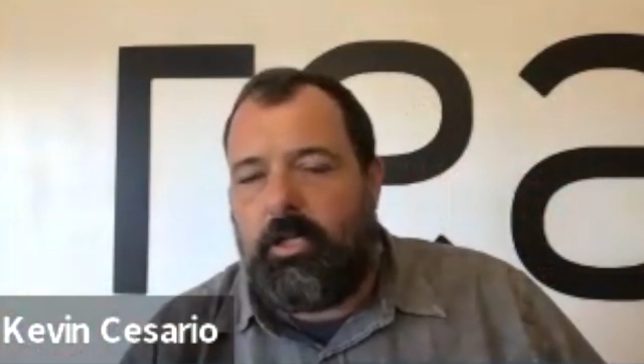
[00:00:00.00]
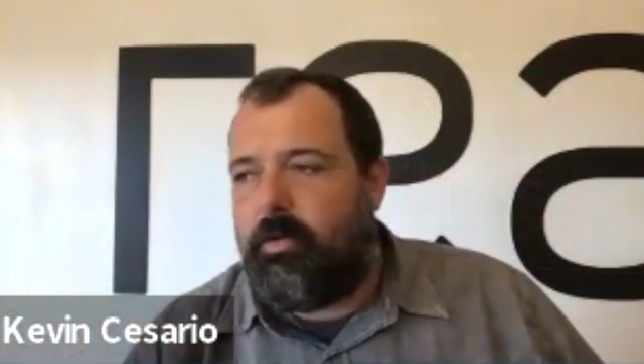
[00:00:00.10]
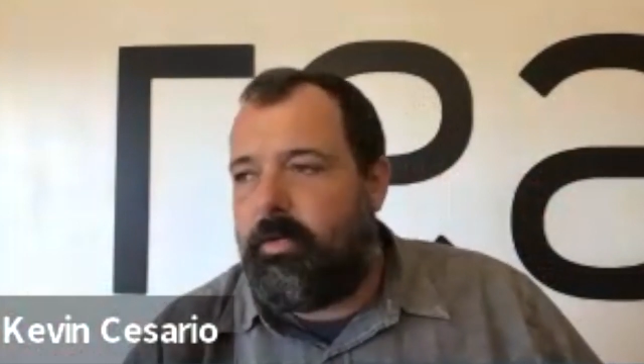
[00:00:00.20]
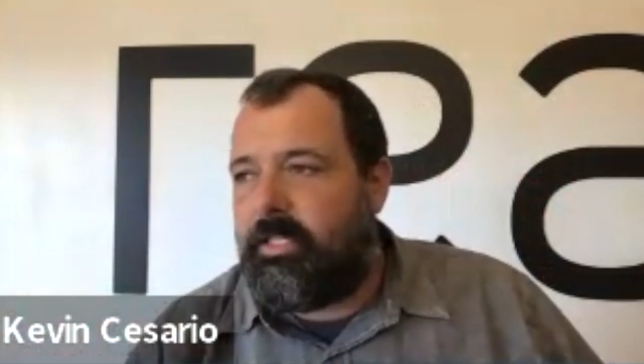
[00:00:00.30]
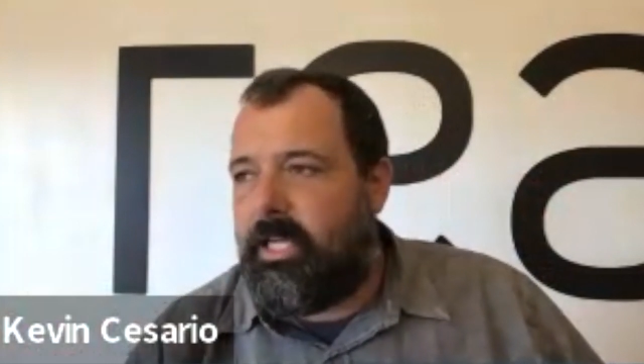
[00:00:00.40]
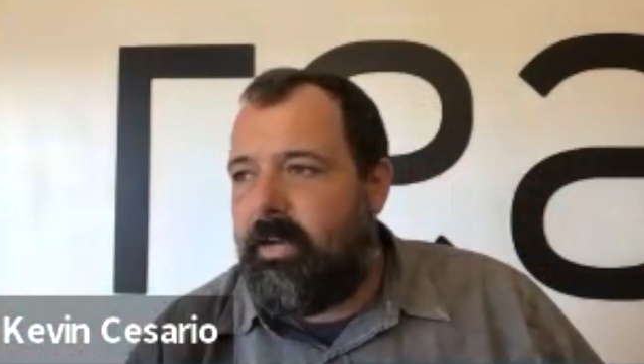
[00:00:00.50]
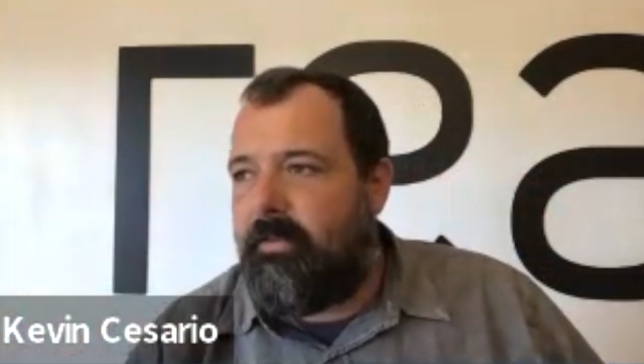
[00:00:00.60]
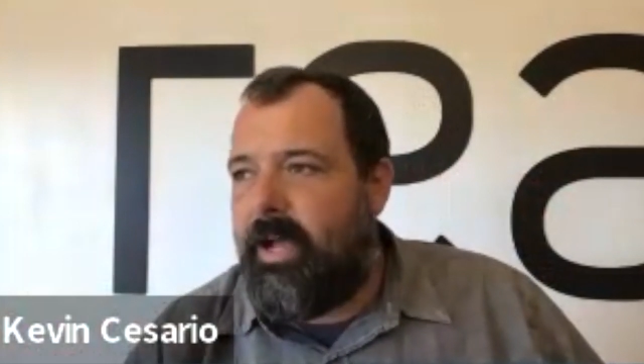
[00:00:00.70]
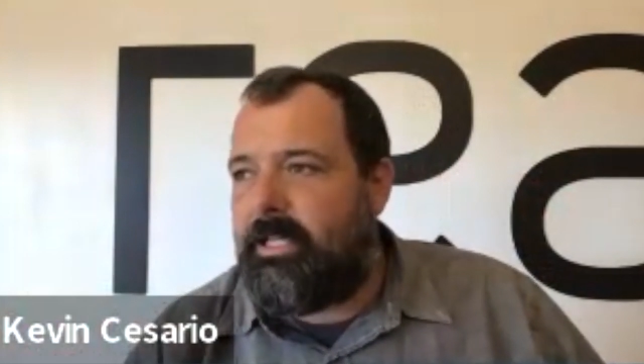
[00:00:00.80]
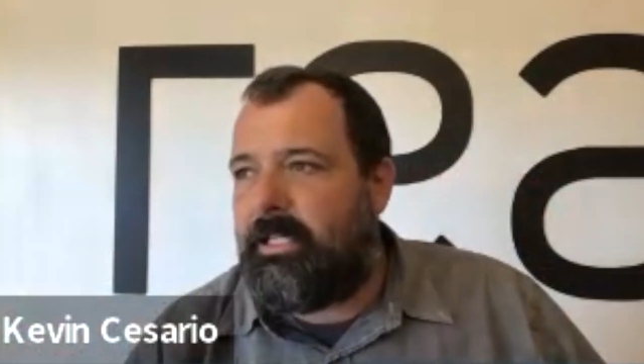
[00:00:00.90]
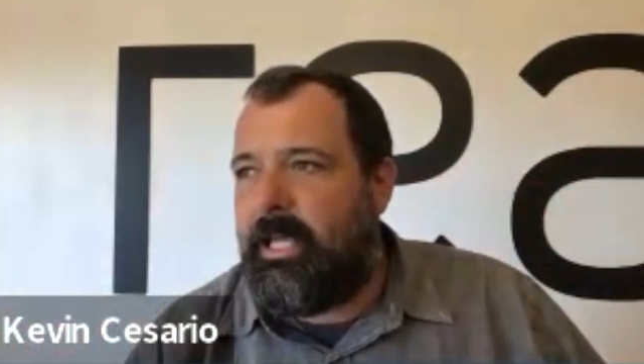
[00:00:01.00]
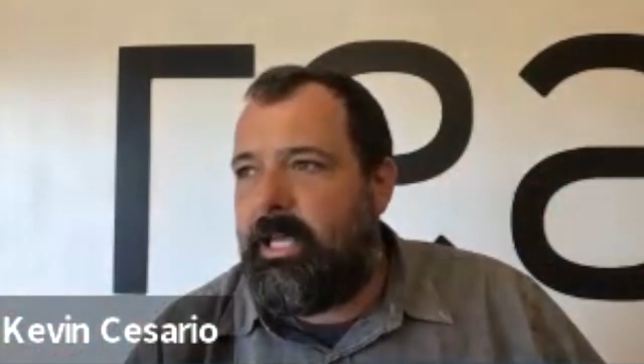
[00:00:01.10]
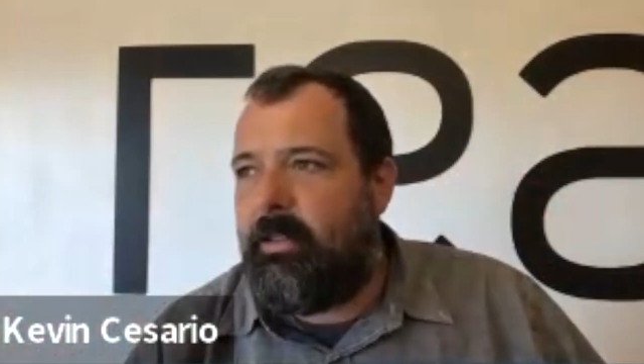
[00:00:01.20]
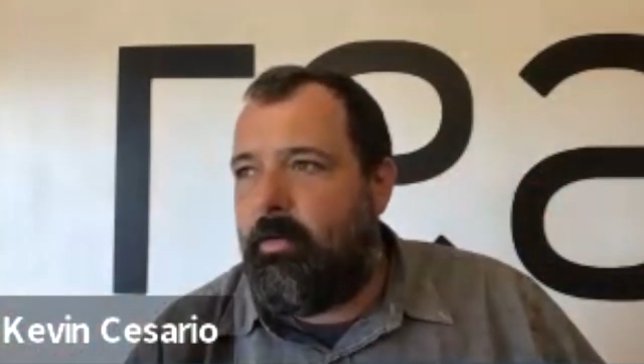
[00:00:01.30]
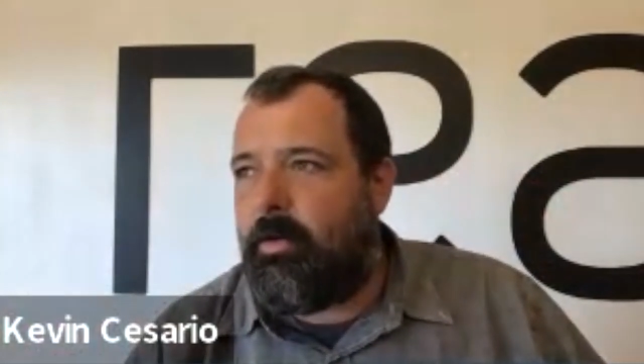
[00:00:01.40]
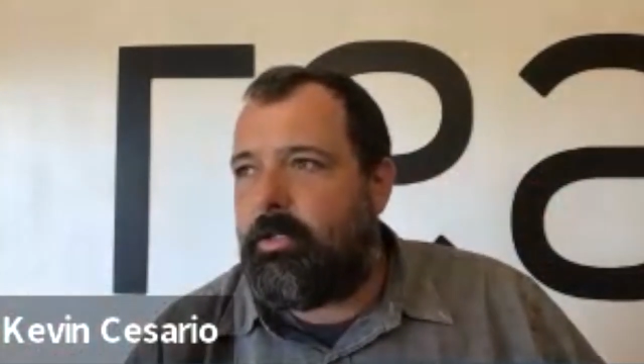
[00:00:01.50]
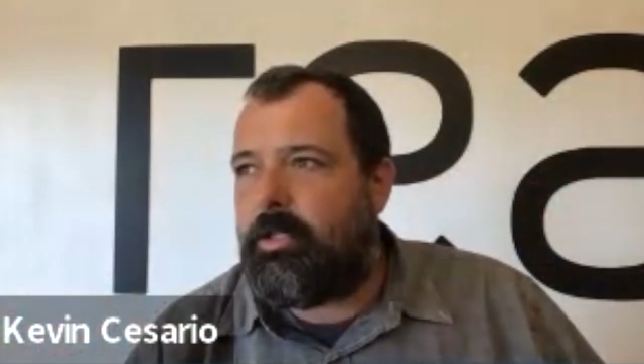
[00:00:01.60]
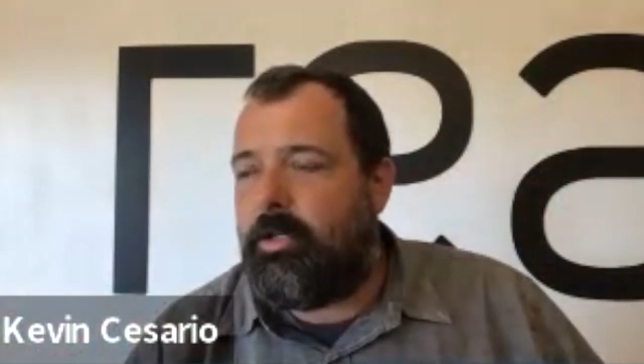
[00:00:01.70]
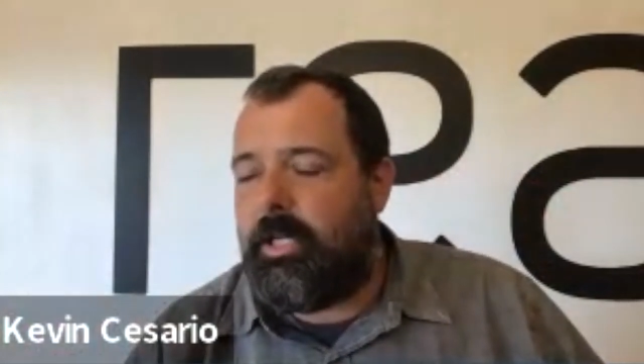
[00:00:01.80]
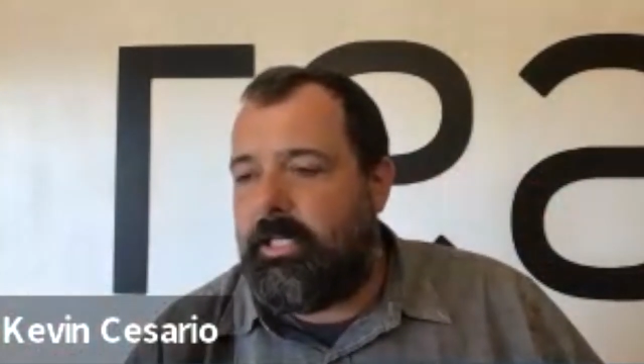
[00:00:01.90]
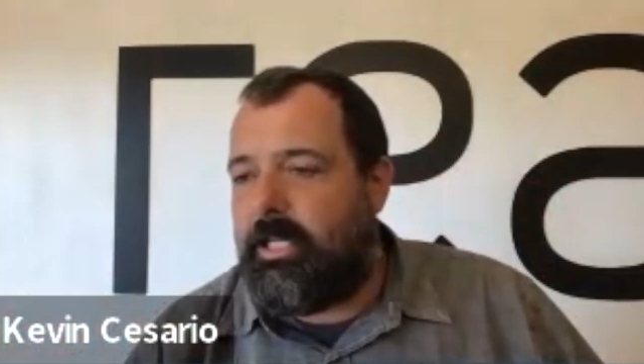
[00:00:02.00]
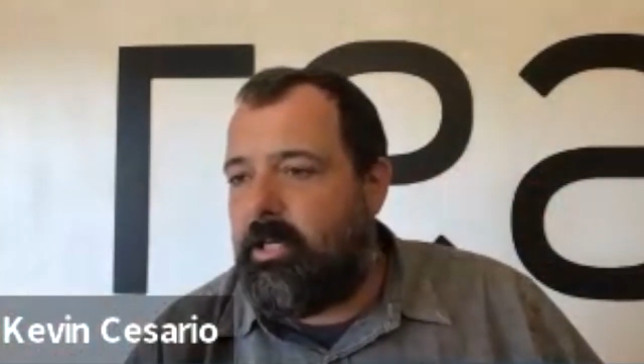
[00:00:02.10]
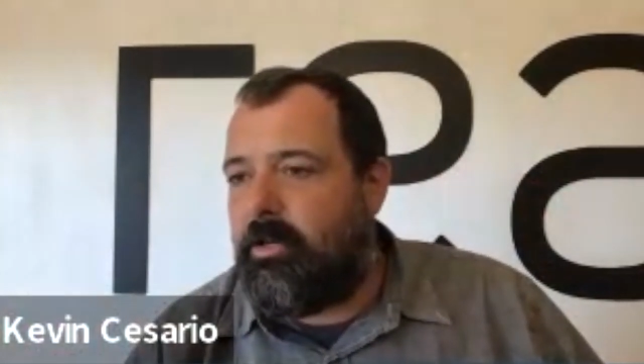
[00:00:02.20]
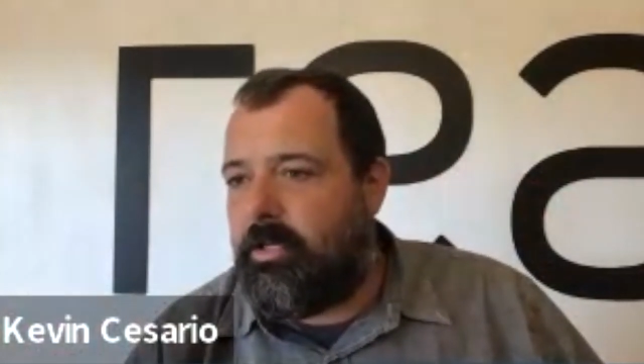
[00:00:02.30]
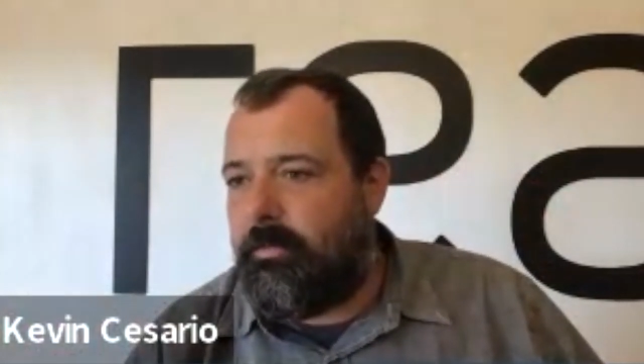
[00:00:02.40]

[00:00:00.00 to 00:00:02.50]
to incentivize landlords to continue